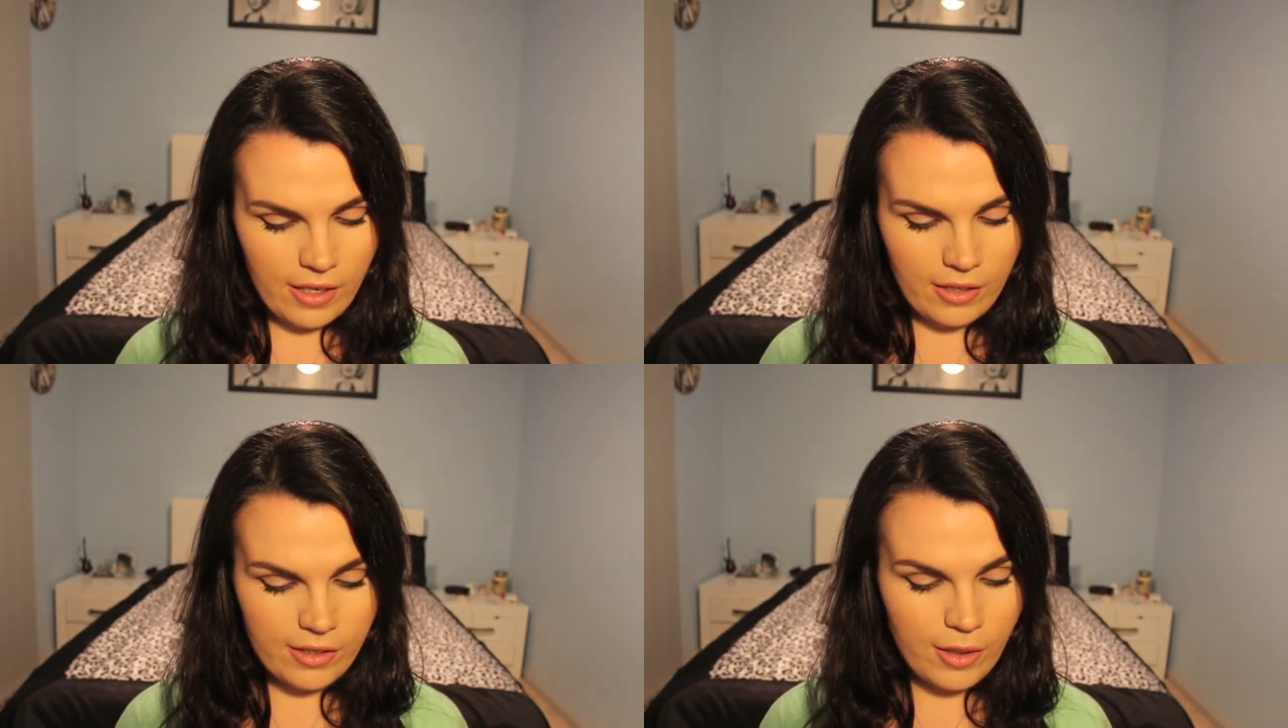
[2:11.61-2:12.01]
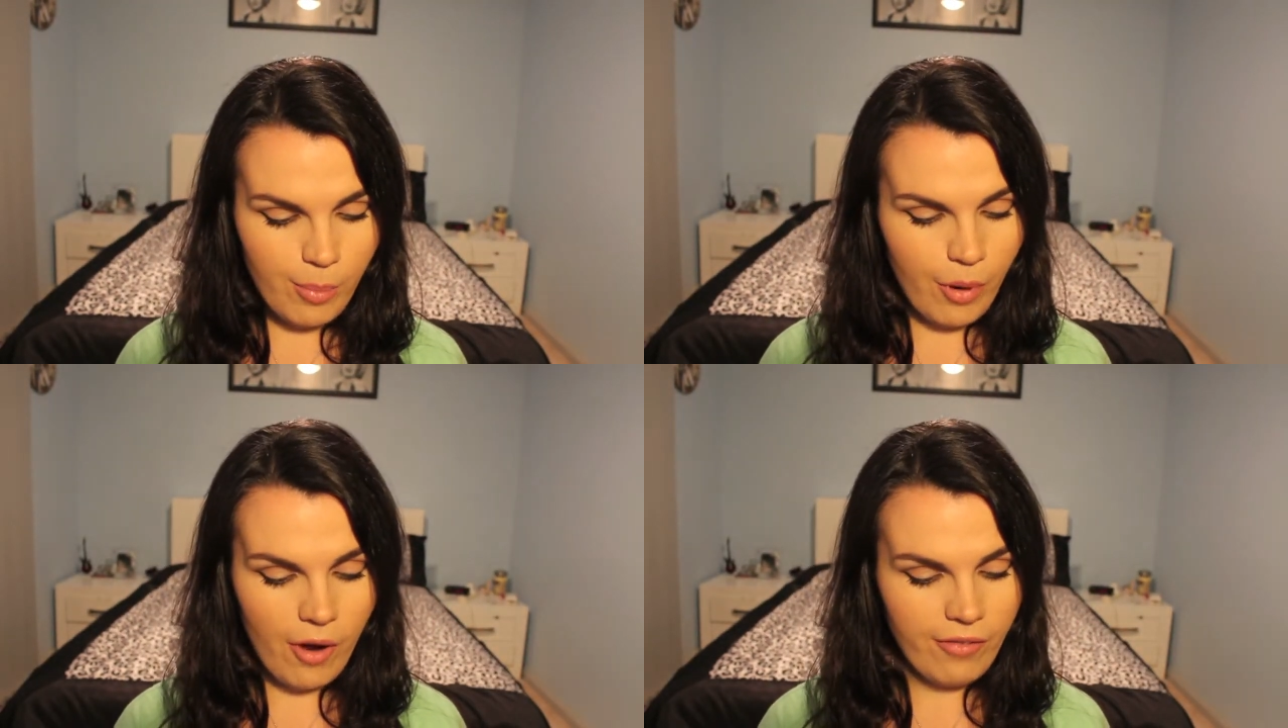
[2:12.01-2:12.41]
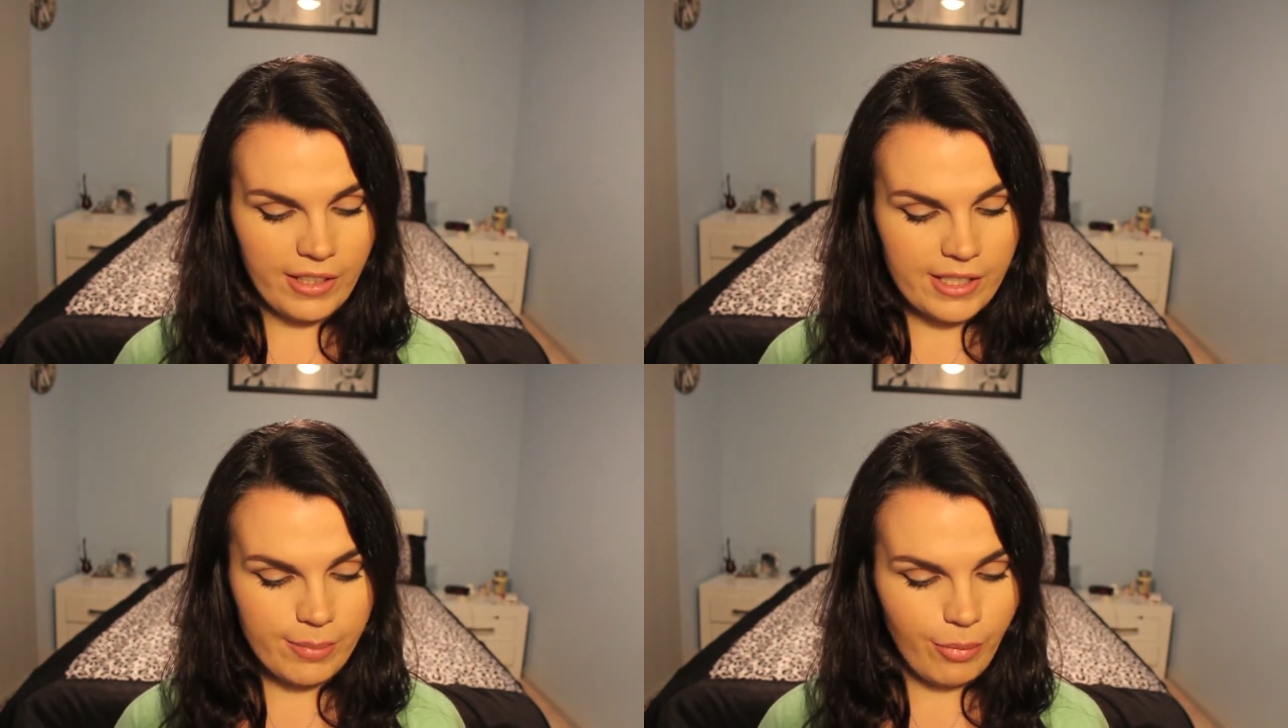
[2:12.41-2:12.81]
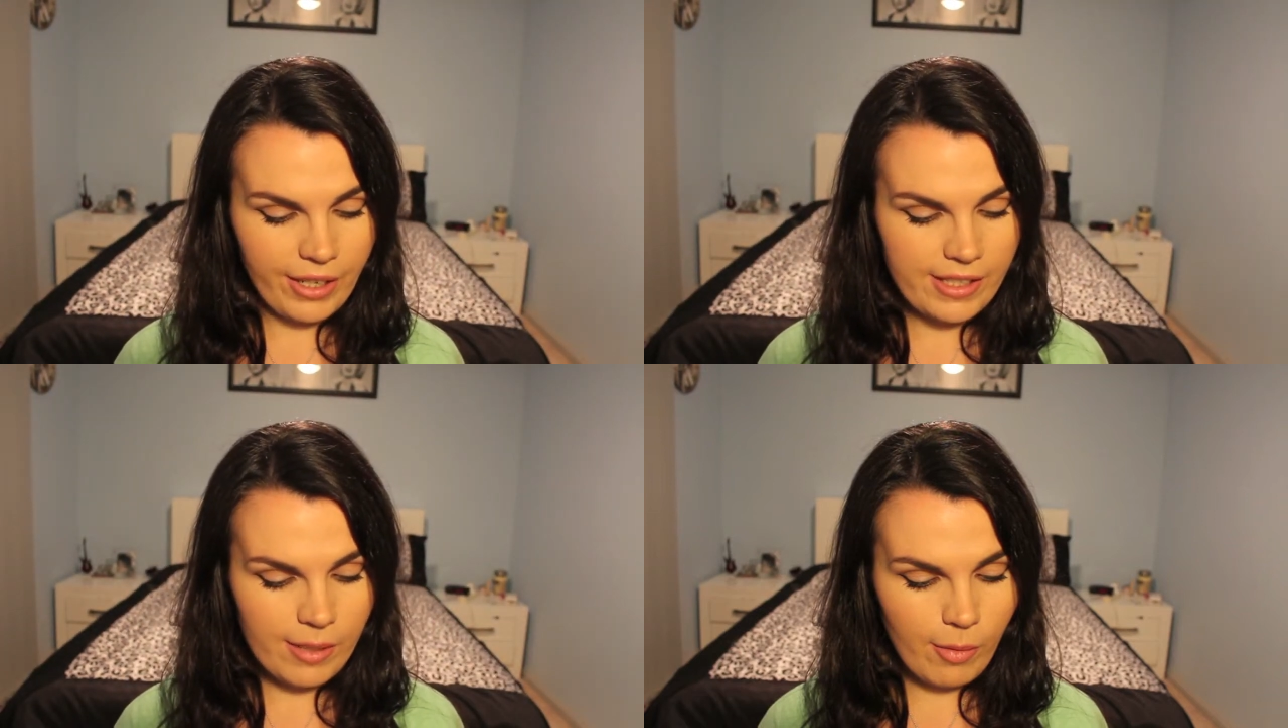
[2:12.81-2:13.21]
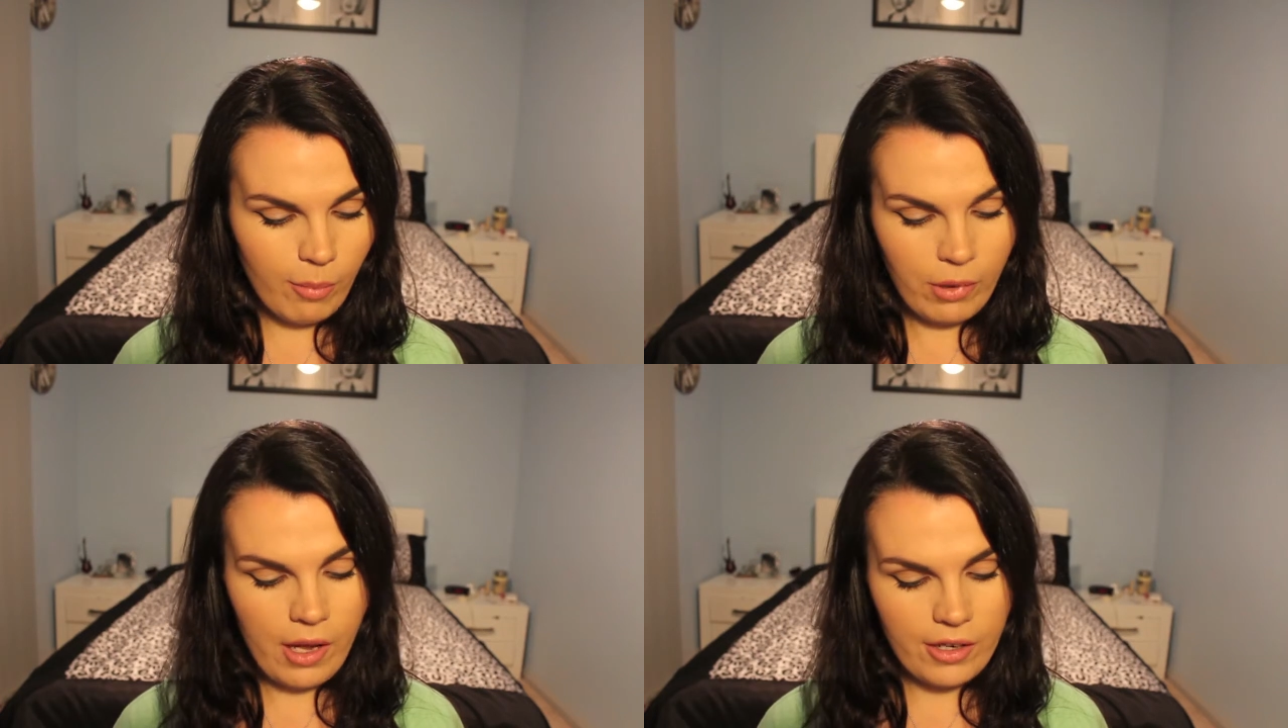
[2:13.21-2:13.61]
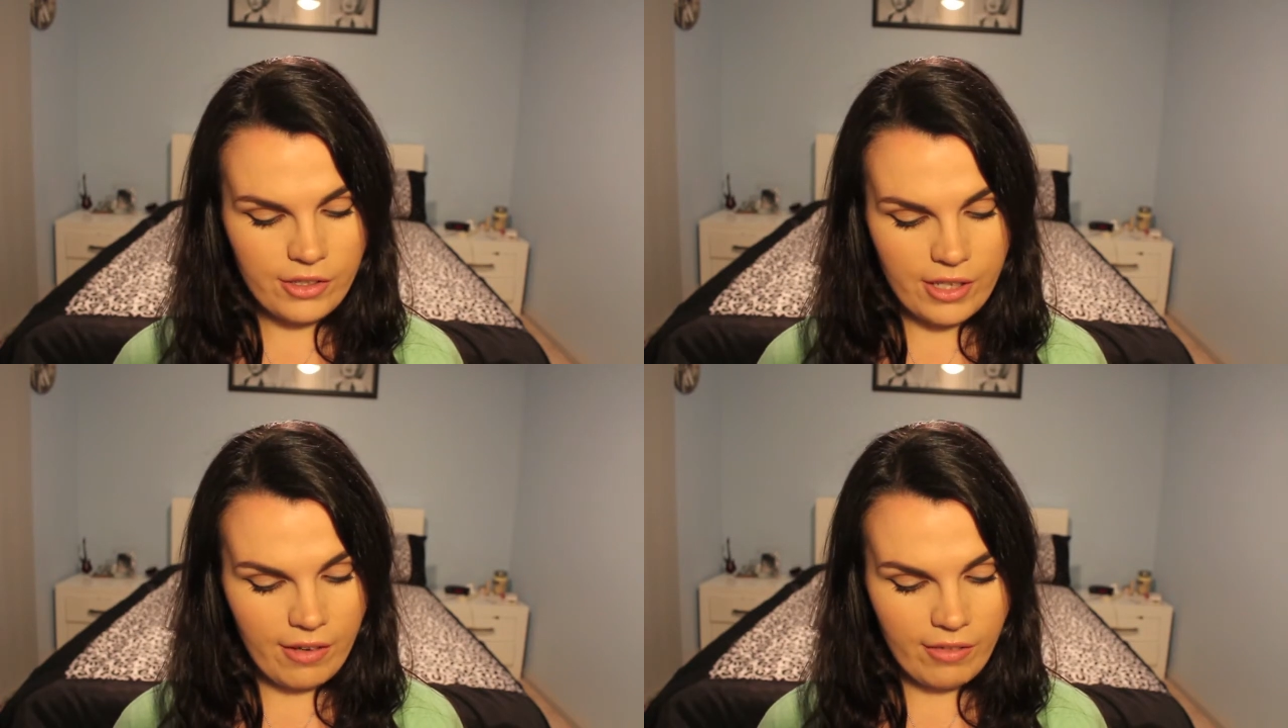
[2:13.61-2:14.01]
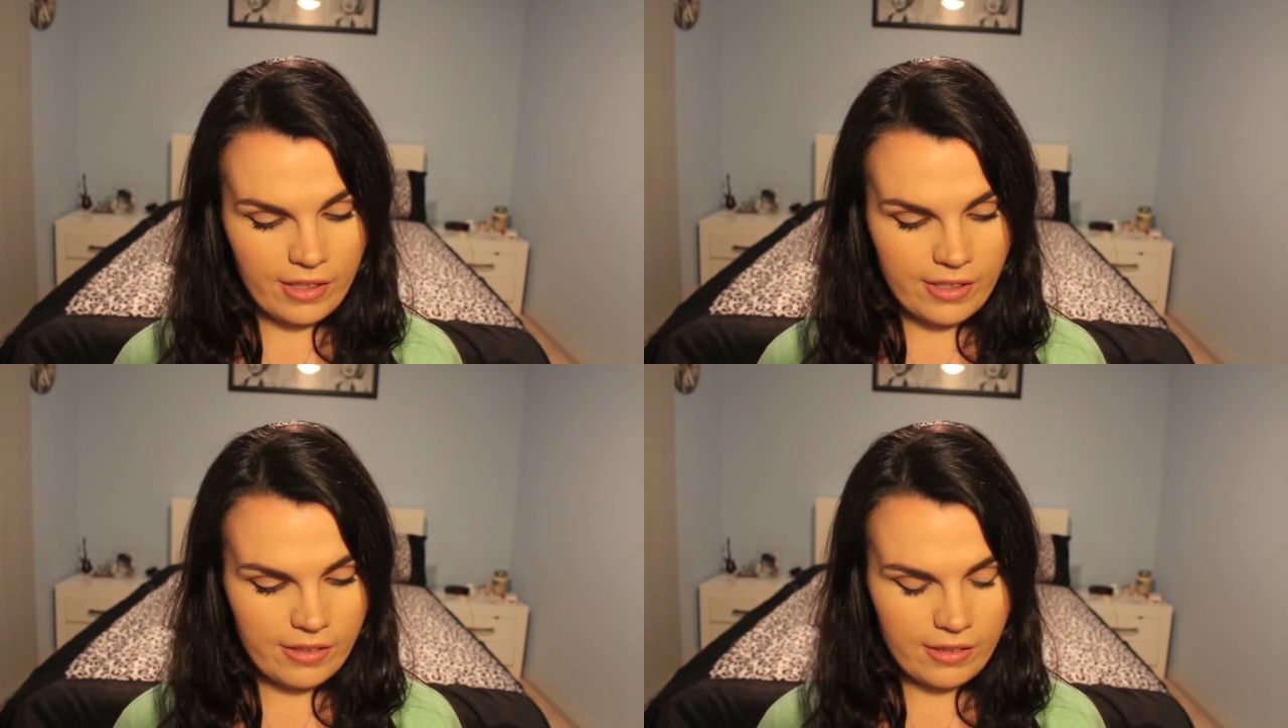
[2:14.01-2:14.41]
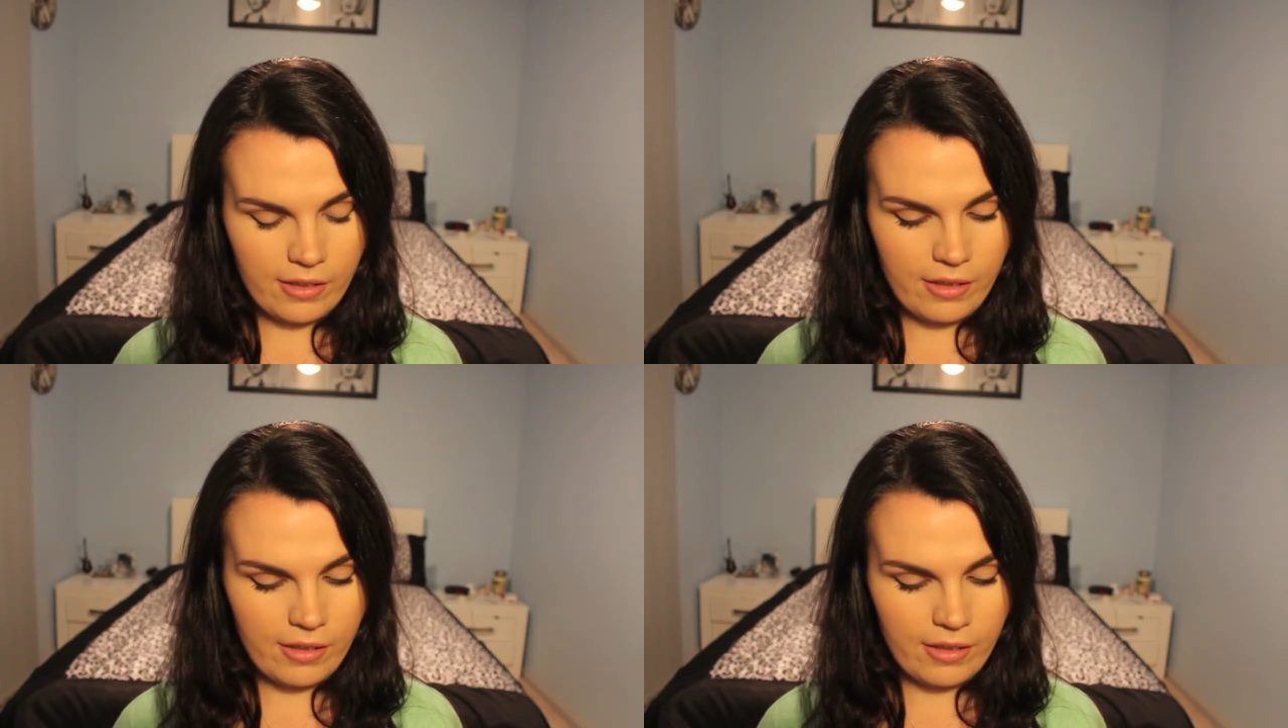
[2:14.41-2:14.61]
it's the perfect spring summer blush ever. It's